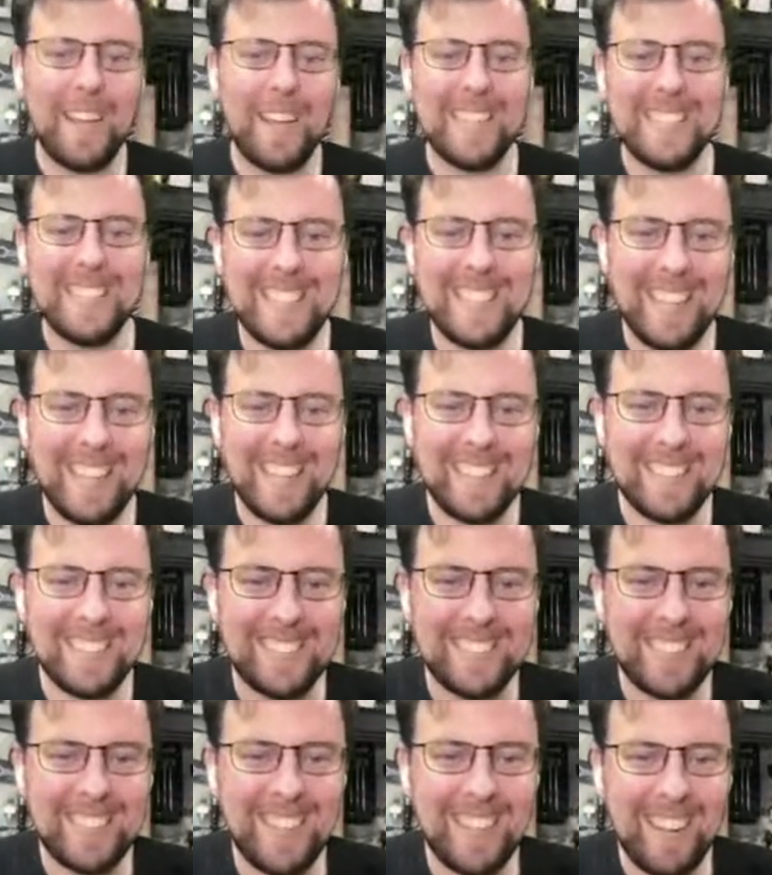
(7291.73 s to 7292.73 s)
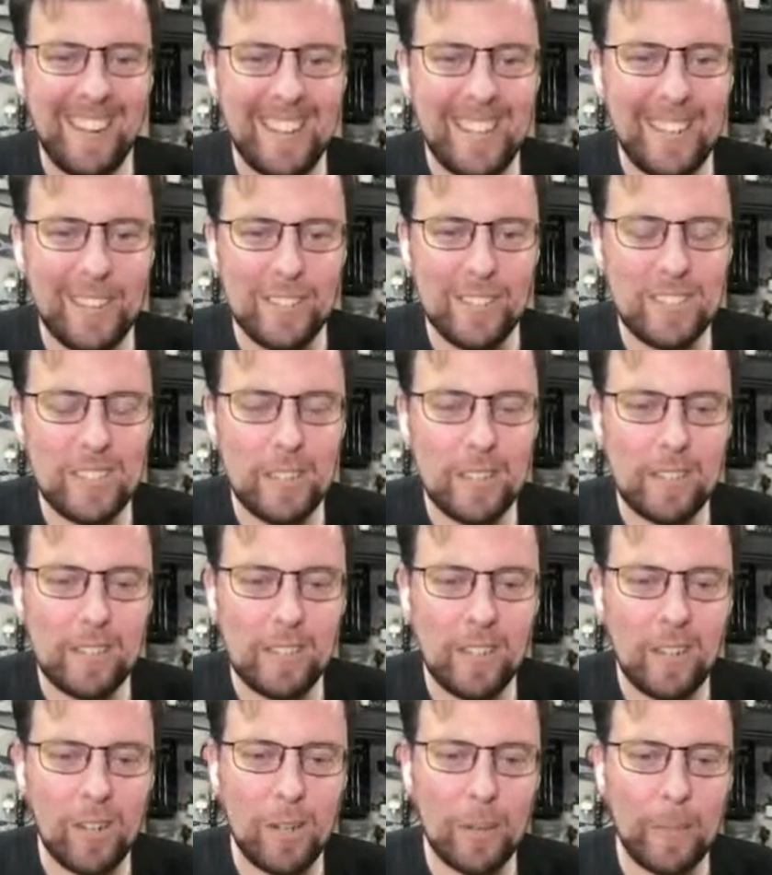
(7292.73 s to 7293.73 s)
And I used to
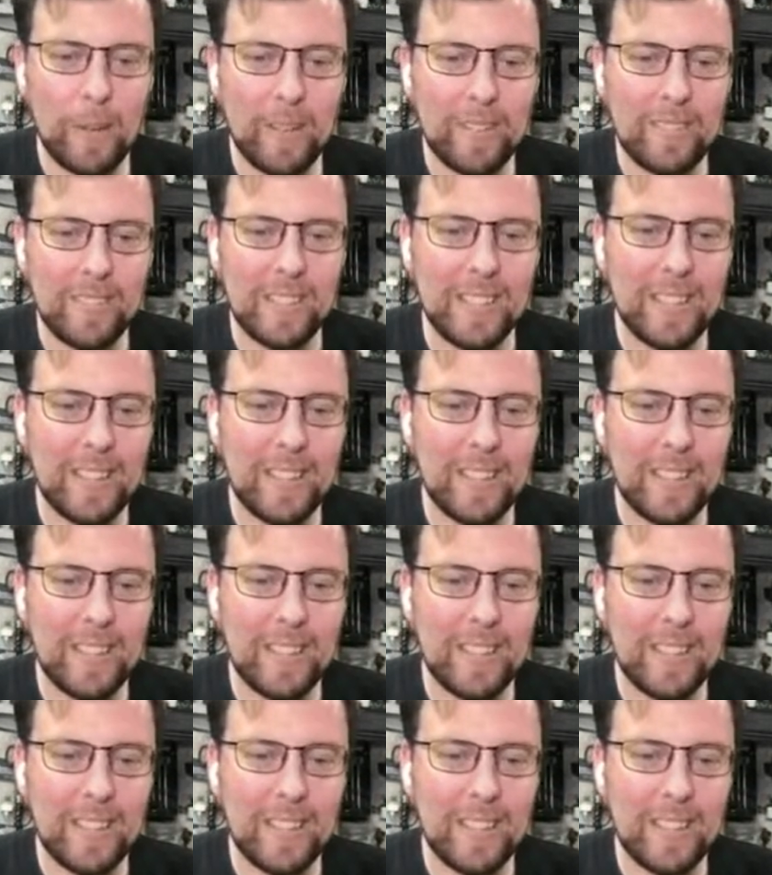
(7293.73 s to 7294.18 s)
talk about